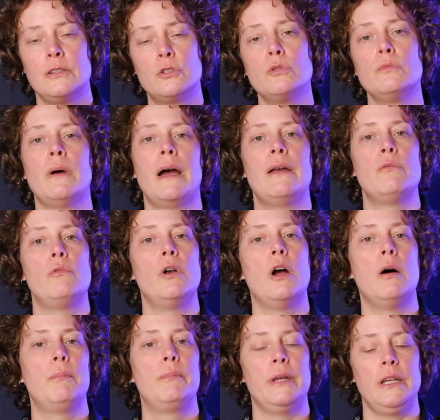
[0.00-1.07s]
to my
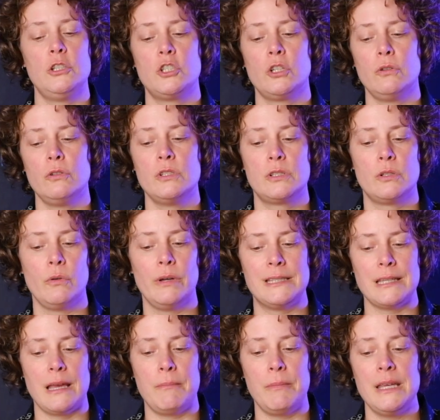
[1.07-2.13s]
raw pictures. So
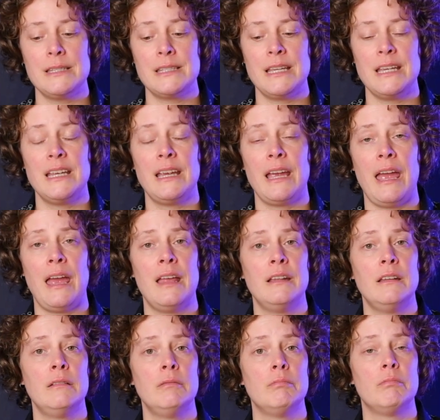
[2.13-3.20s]
it's amazing.
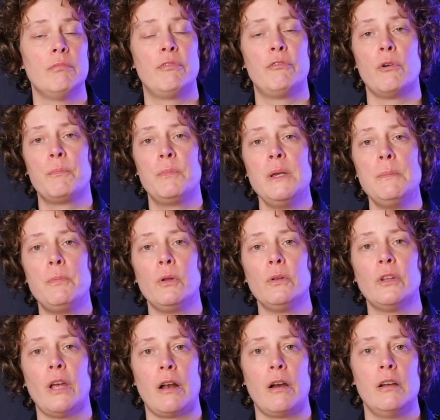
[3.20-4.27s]
And for people
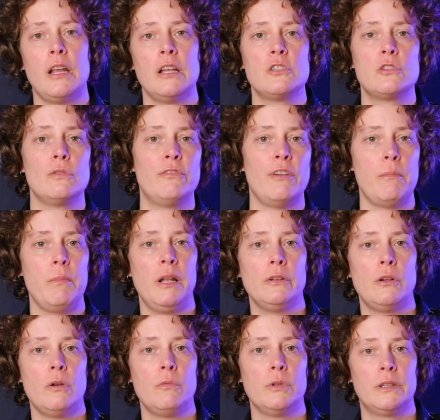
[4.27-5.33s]
that are not so
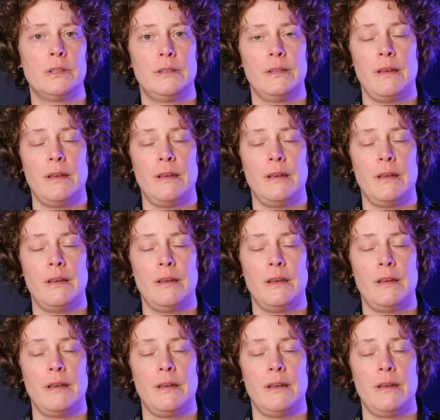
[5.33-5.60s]
familiar with